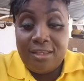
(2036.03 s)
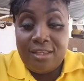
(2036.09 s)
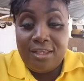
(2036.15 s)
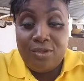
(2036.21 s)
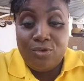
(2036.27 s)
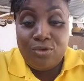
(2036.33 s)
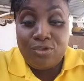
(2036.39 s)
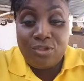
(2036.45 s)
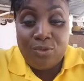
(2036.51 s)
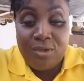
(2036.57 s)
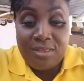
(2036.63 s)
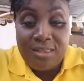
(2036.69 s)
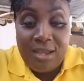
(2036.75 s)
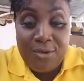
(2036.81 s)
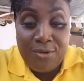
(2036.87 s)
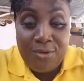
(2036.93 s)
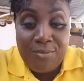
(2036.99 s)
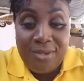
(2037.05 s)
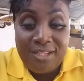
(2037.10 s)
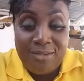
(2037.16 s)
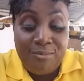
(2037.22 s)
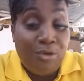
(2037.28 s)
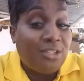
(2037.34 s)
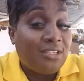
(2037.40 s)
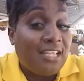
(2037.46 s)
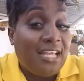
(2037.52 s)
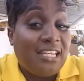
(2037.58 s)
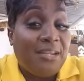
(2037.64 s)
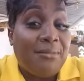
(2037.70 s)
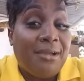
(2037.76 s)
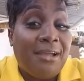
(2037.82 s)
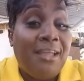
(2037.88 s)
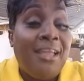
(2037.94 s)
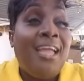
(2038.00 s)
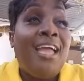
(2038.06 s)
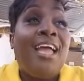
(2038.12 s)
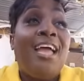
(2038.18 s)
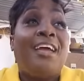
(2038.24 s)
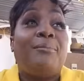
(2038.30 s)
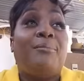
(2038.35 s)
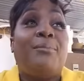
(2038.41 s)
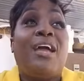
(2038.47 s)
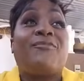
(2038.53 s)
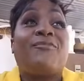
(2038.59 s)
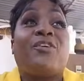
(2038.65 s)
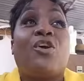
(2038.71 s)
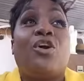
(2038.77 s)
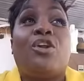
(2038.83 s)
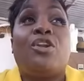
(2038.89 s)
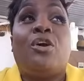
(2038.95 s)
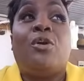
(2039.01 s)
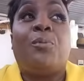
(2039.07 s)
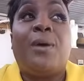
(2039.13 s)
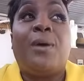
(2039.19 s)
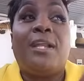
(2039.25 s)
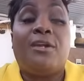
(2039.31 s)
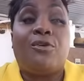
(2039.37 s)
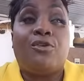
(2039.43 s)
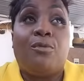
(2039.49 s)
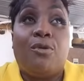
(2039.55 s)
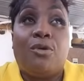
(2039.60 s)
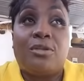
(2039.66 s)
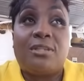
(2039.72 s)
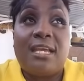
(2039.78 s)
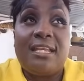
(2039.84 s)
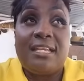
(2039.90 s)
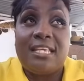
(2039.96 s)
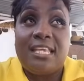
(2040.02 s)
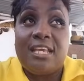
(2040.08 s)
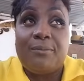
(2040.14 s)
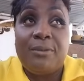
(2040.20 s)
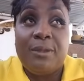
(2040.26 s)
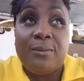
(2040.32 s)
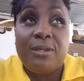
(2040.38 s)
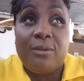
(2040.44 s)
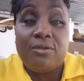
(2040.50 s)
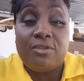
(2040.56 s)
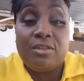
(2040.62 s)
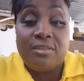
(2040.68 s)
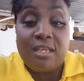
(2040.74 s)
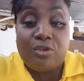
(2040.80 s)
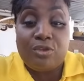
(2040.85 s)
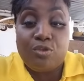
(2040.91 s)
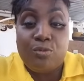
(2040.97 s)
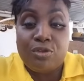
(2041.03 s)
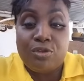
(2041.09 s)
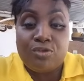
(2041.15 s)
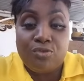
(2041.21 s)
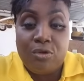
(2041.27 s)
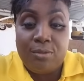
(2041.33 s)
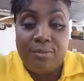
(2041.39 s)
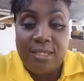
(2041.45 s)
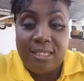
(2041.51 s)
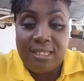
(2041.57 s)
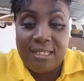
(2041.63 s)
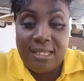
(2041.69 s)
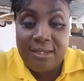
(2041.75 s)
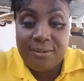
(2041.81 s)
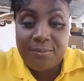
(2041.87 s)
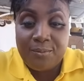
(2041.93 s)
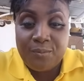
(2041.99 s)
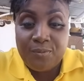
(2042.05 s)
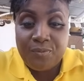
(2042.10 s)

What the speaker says: You know she was a rum the month and I have to cut down on the rum out of the cake. People then used to say too much rum in there.